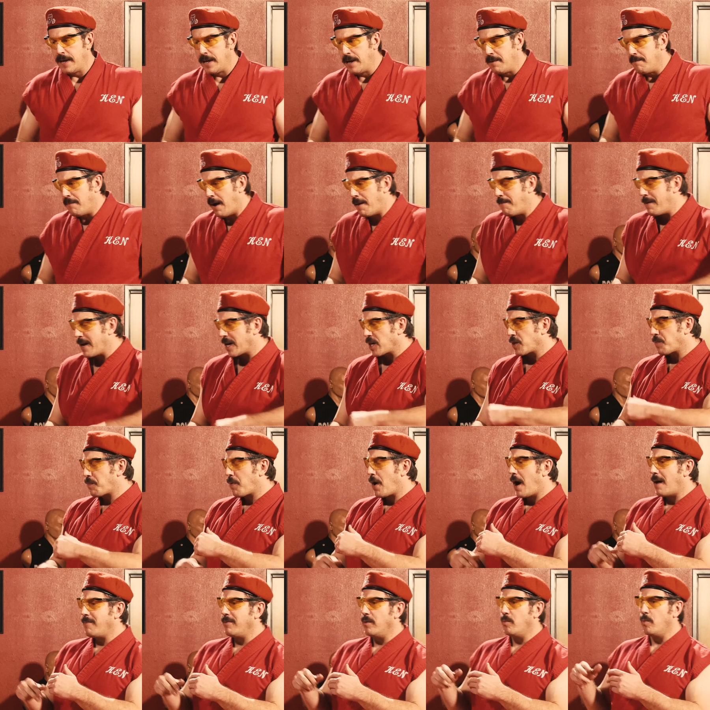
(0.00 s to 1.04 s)
My biggest
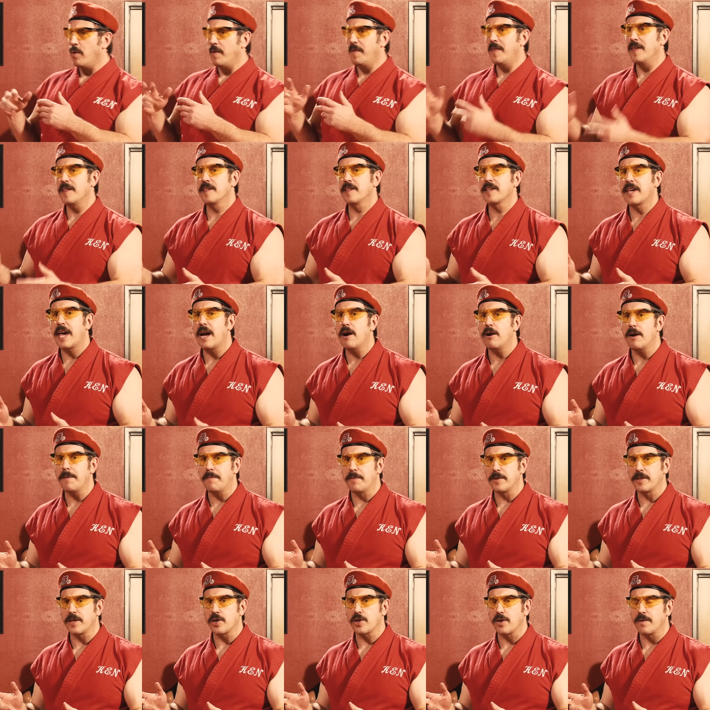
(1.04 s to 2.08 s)
problem with this carry
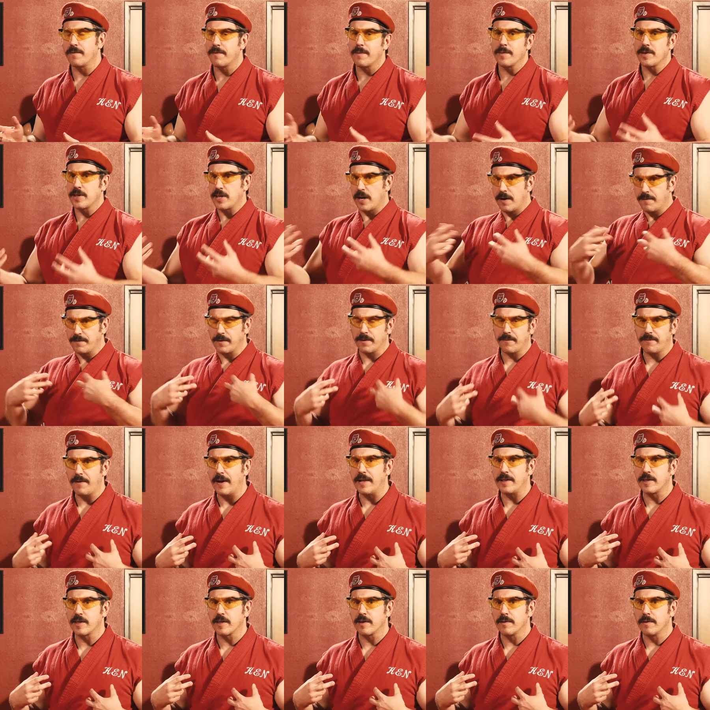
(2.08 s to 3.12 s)
position from a
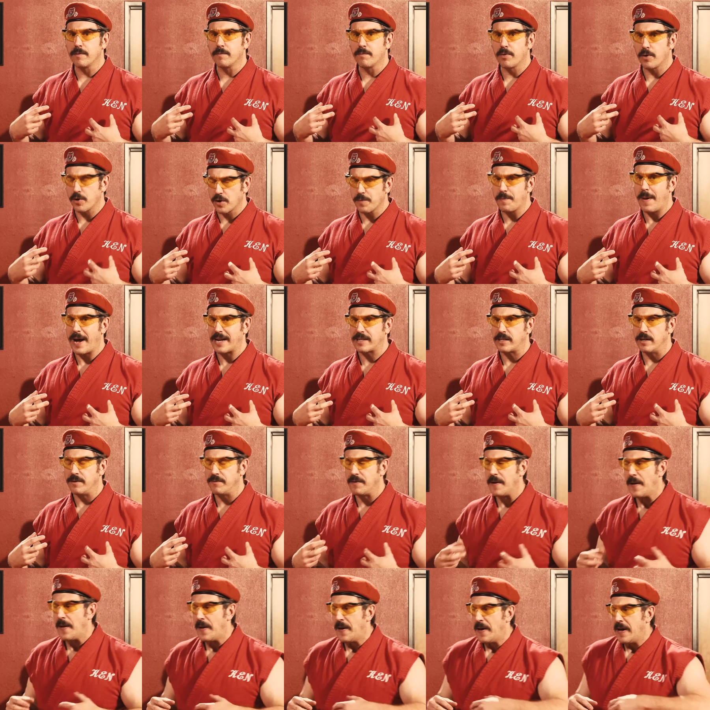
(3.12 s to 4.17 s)
self-defense perspective
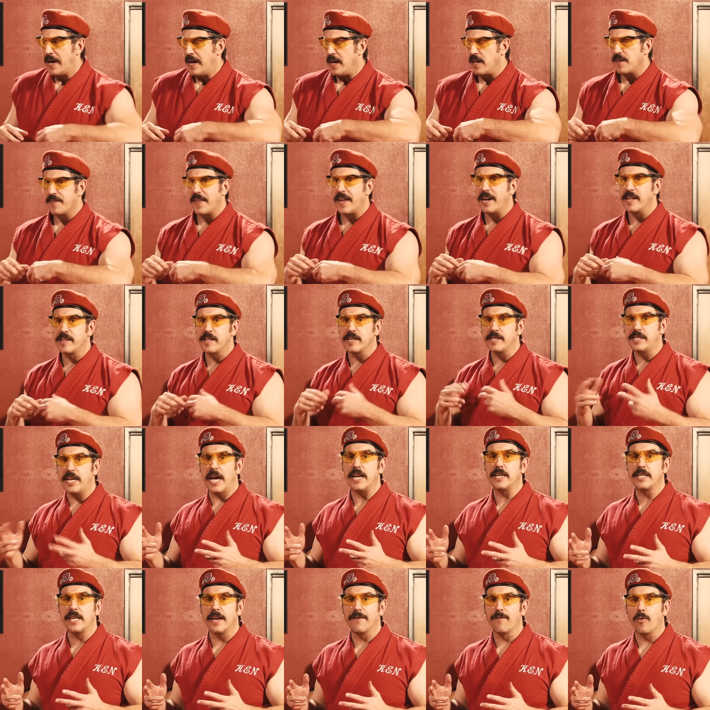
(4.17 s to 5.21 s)
is that it's a
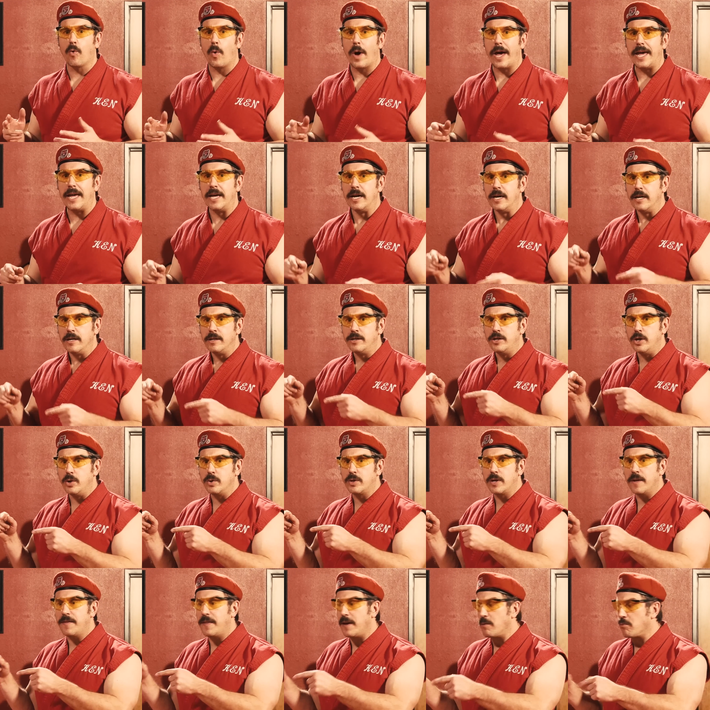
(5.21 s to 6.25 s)
dead giveaway due
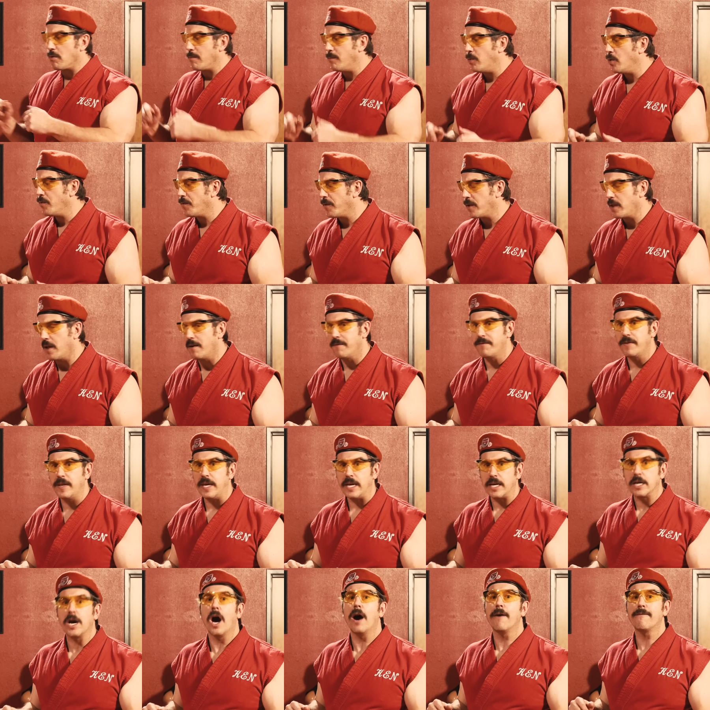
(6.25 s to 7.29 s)
to the removal of the
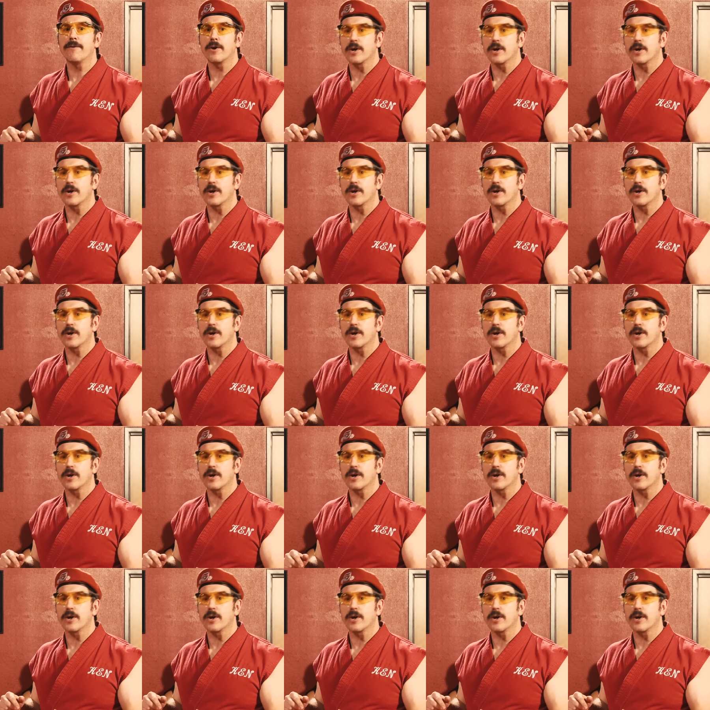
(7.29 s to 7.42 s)
cover